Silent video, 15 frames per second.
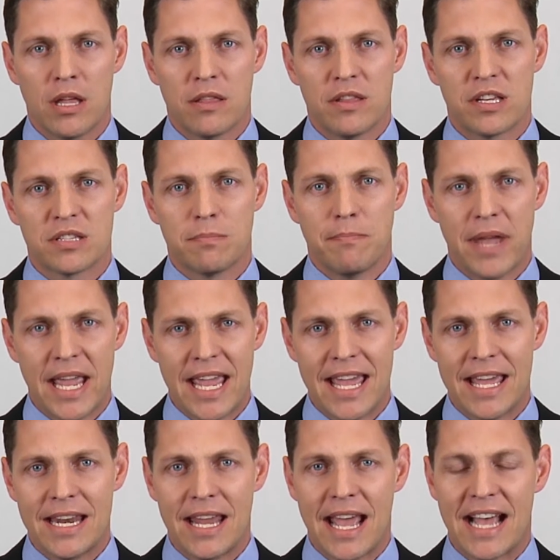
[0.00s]
This
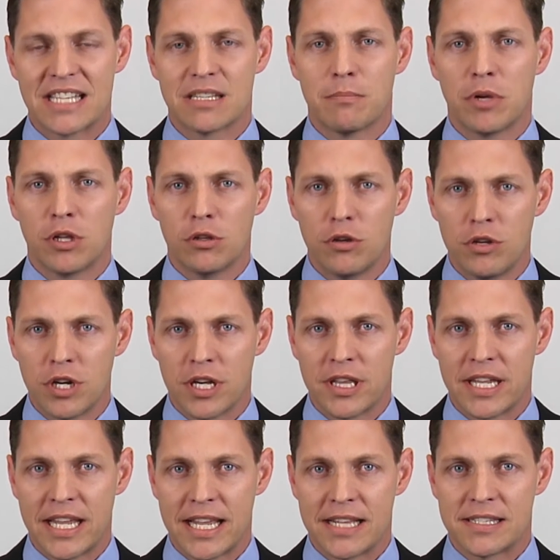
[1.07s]
band has a balloon on
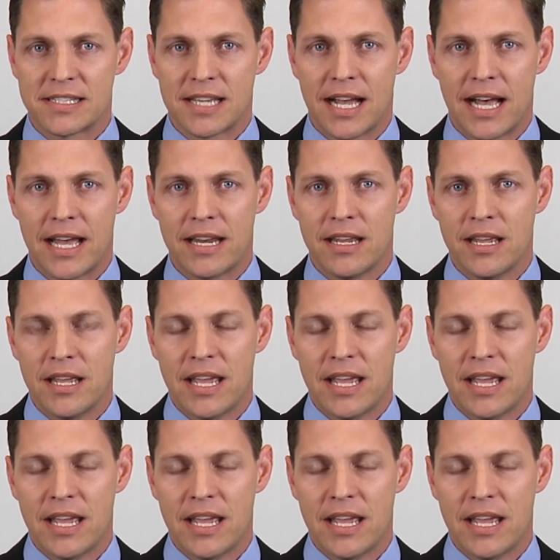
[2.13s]
the inside,